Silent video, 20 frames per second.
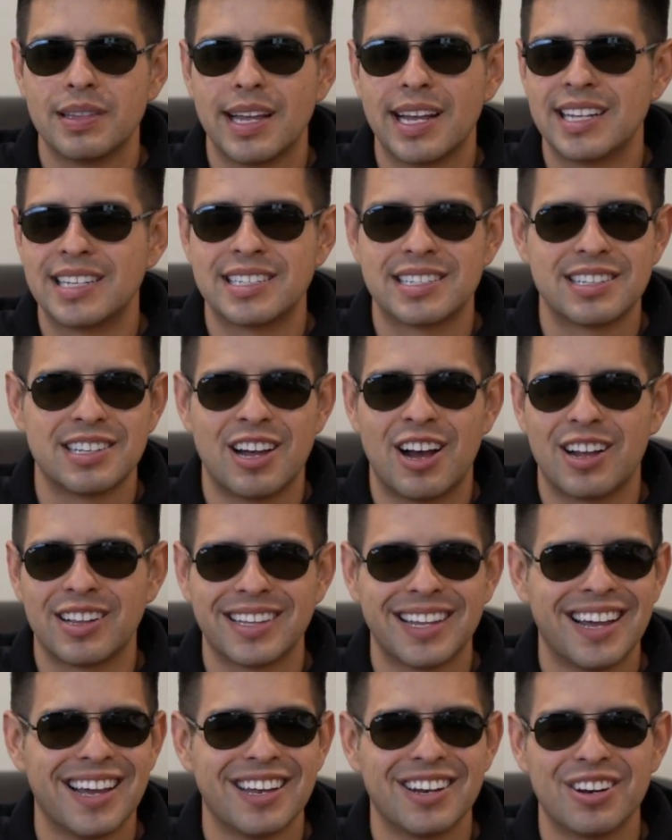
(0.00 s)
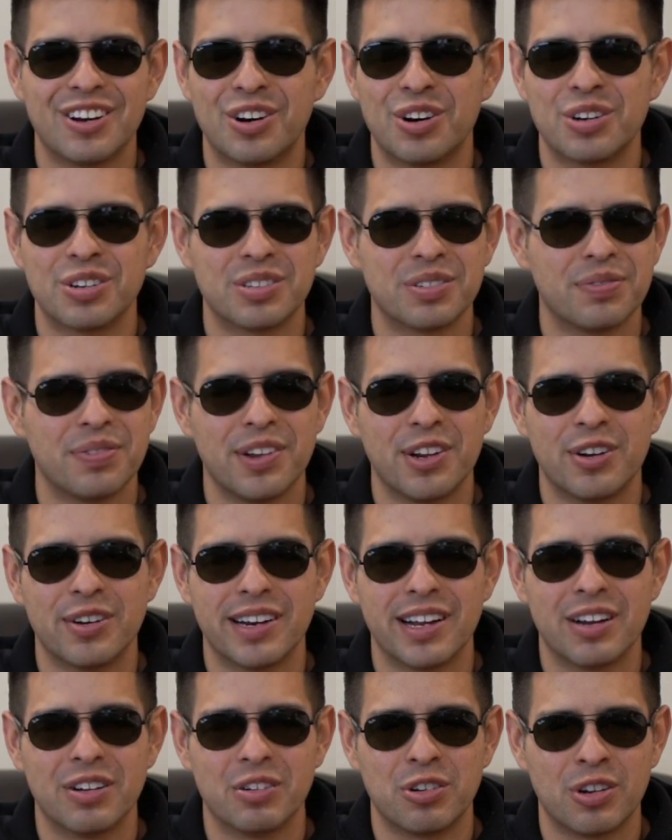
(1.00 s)
It's not that hard to figure
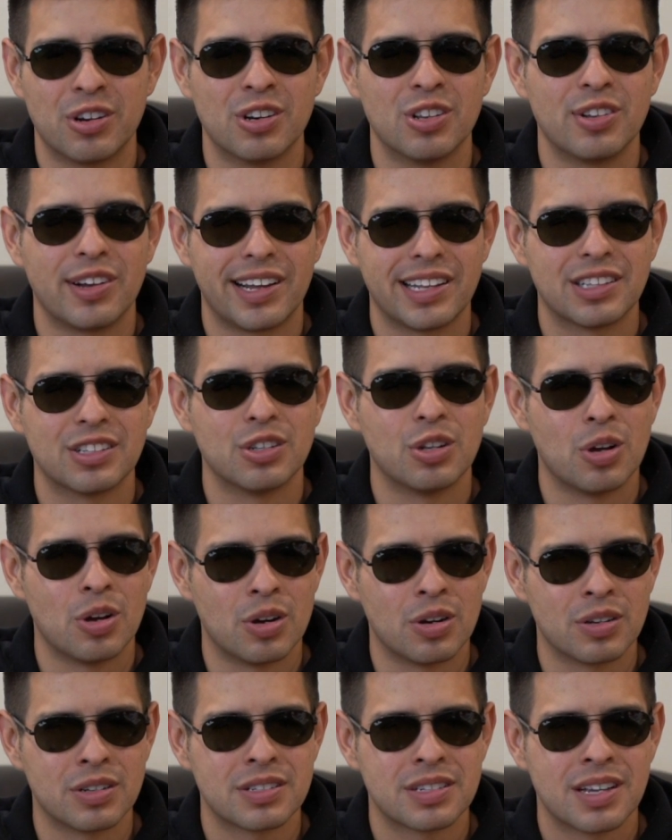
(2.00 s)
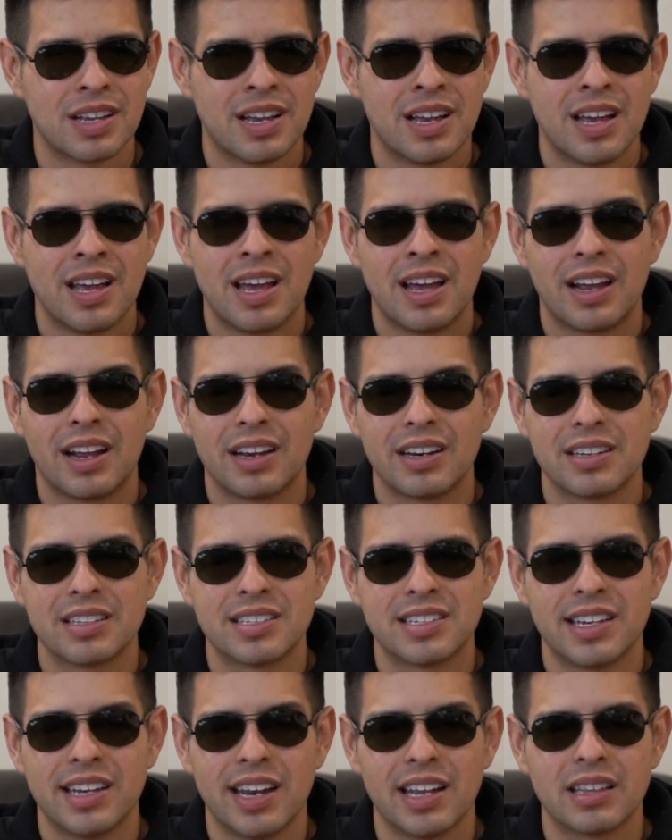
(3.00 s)
it out. You're going to look at the logs. You're going
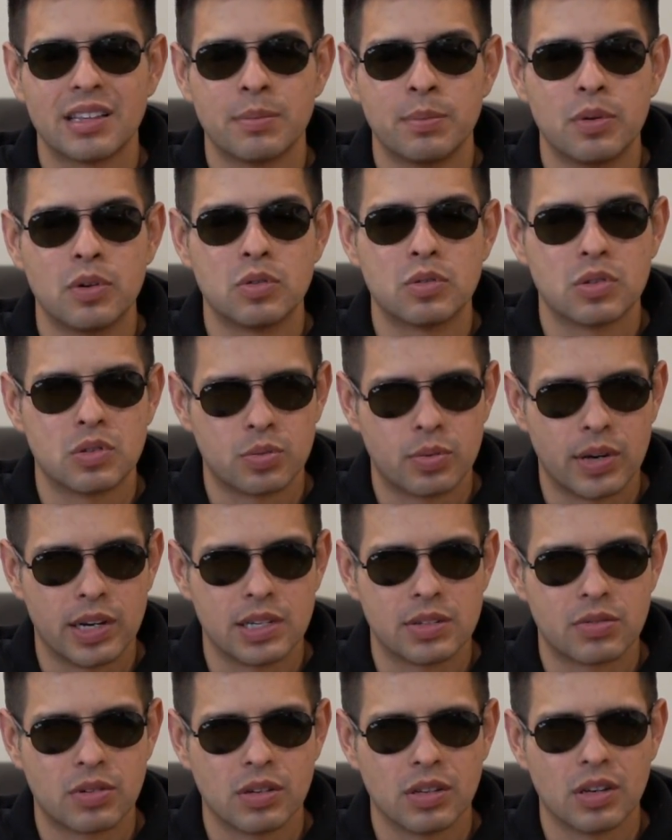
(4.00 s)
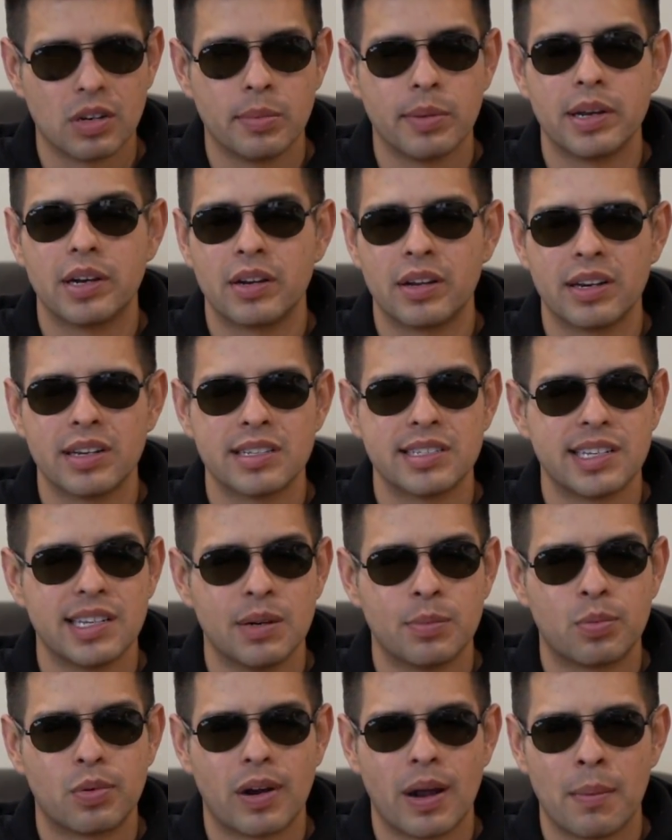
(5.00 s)
to see that the boost was raised for a little bit. You're going to see
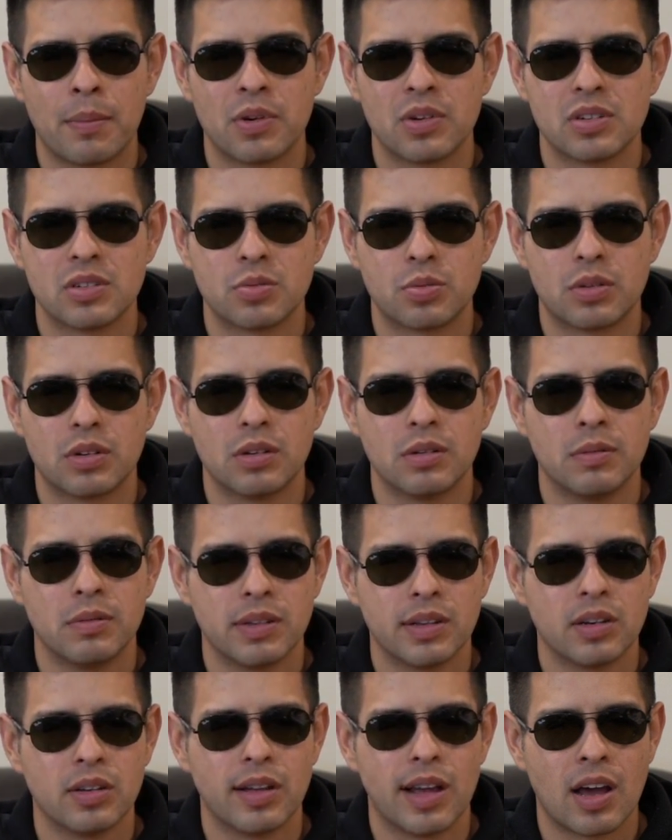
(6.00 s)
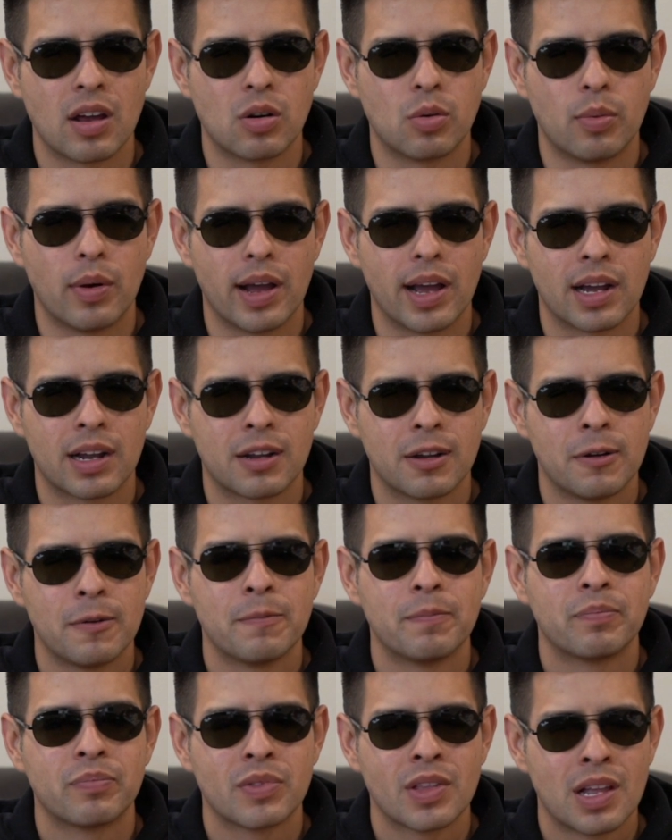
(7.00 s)
the parameters were a little out of whack.
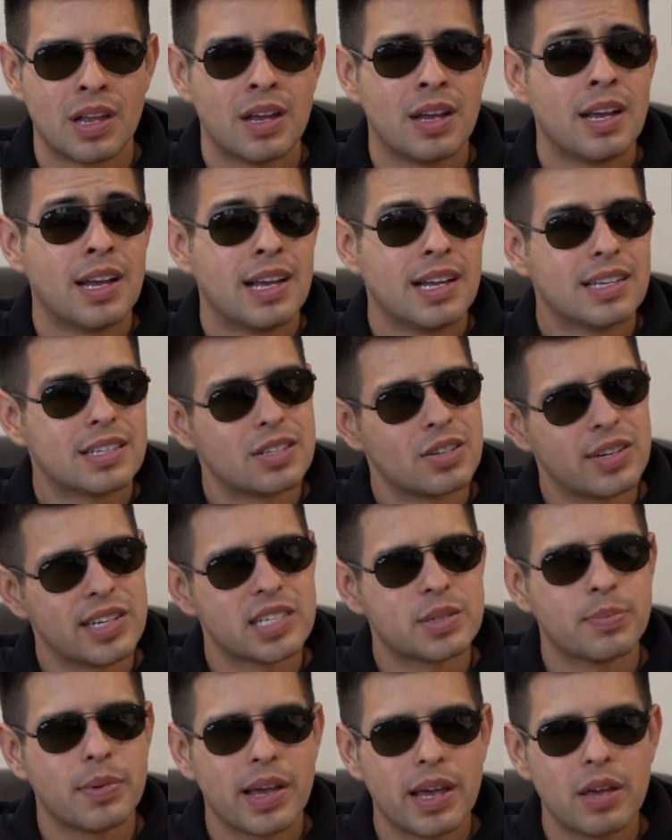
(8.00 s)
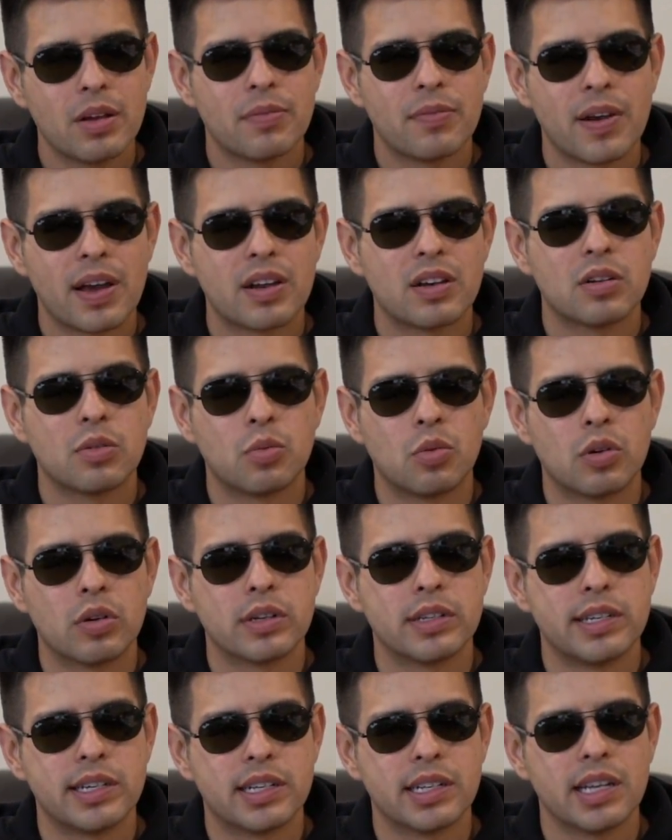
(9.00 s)
So this may affect your
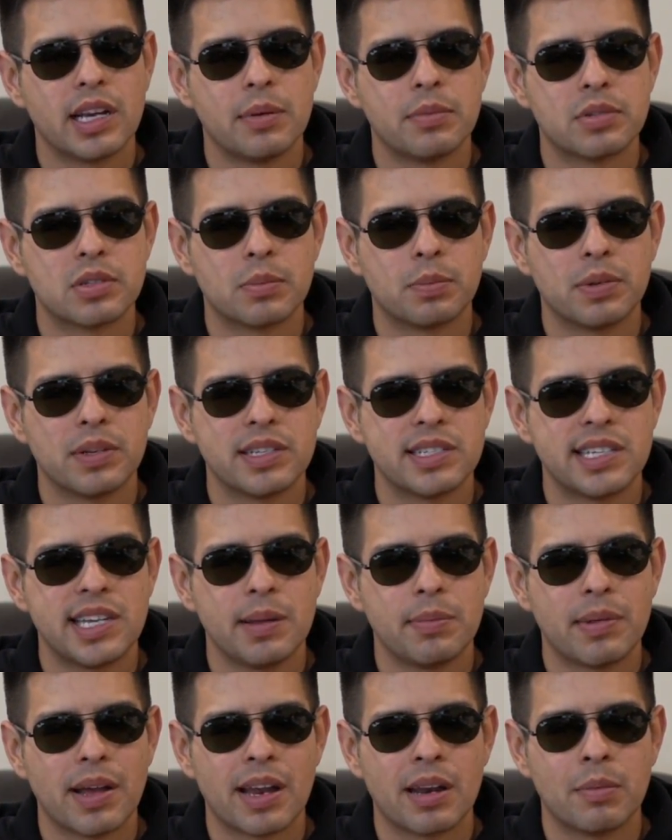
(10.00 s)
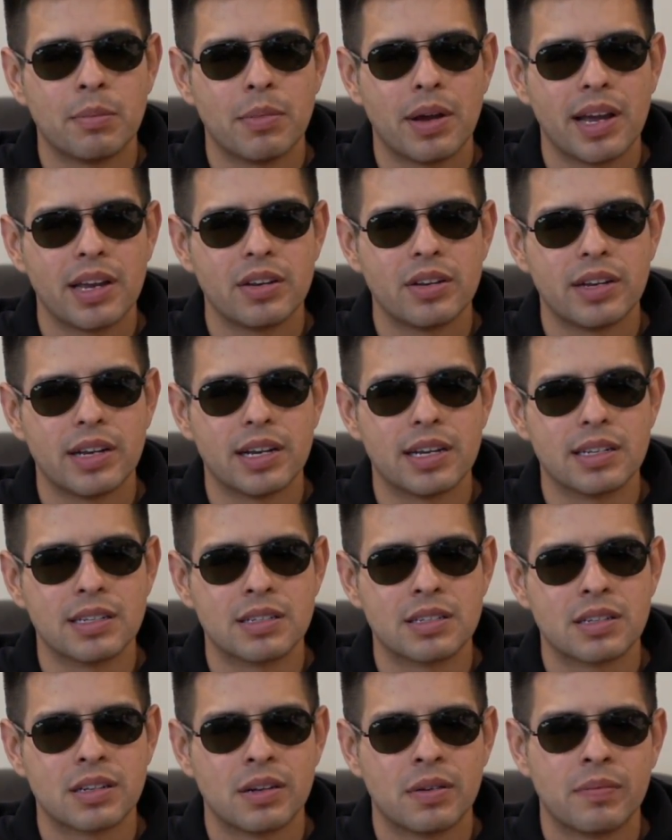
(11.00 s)
warranty claim, so please keep that in mind, you guys.